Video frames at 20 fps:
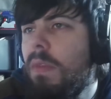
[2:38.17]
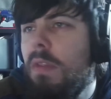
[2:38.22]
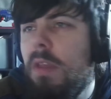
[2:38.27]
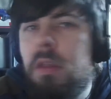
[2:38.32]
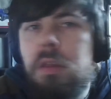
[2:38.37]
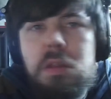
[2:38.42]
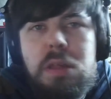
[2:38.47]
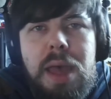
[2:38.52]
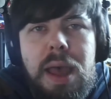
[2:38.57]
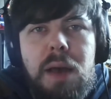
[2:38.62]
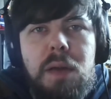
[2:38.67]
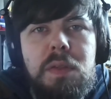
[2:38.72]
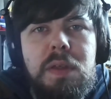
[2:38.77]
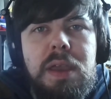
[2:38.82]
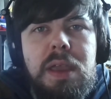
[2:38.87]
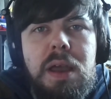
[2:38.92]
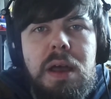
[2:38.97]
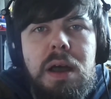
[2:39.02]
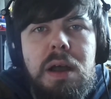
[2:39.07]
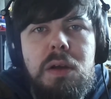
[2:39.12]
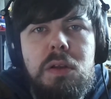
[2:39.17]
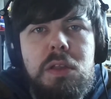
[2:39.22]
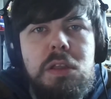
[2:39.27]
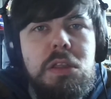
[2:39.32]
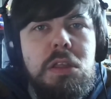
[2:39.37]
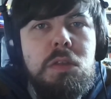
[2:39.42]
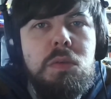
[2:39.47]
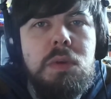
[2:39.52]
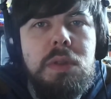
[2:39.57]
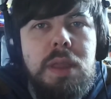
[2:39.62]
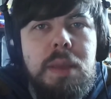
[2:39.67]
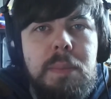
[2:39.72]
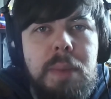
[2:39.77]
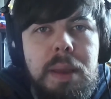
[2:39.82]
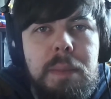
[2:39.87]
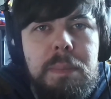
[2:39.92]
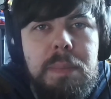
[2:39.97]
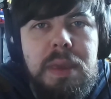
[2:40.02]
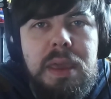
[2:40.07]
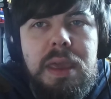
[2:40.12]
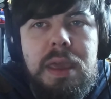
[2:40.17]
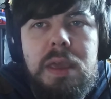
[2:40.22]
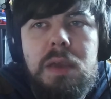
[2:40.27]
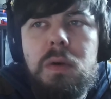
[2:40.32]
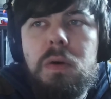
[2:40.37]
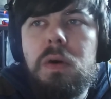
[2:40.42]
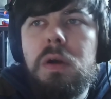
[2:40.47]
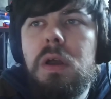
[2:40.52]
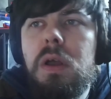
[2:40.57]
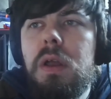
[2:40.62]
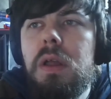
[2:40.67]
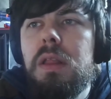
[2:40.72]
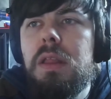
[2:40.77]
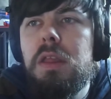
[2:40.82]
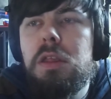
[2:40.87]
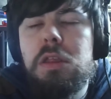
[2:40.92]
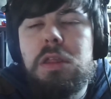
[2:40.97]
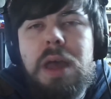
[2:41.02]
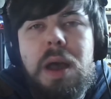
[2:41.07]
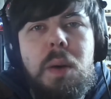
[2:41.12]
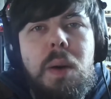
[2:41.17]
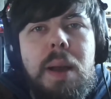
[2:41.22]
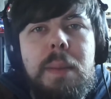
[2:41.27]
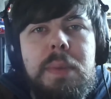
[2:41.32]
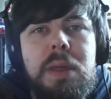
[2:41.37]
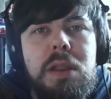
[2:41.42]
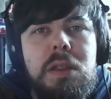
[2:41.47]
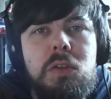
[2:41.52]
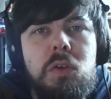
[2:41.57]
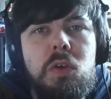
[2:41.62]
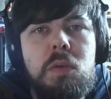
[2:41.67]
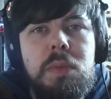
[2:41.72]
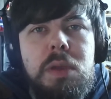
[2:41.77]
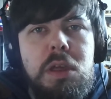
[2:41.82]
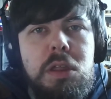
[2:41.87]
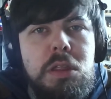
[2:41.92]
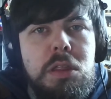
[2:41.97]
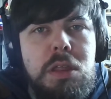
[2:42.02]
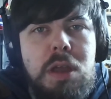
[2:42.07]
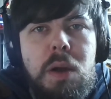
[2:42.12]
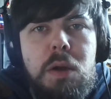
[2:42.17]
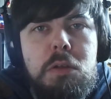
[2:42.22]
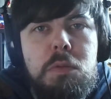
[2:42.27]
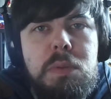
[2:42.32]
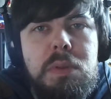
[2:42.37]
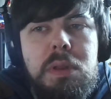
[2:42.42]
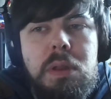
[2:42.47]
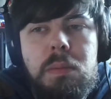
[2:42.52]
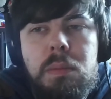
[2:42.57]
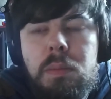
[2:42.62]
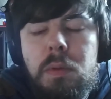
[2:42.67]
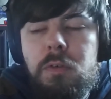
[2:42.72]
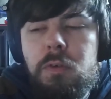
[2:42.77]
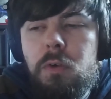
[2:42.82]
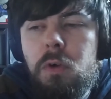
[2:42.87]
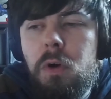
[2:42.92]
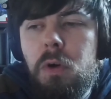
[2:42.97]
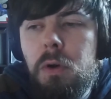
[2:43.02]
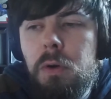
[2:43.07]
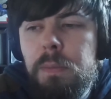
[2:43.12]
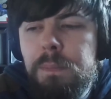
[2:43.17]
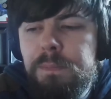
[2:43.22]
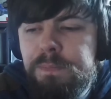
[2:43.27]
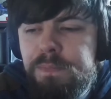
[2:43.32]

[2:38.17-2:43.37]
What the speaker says: this is how they are, or this is what they might be, or this is how I'm going to do it because it's how it's been done before,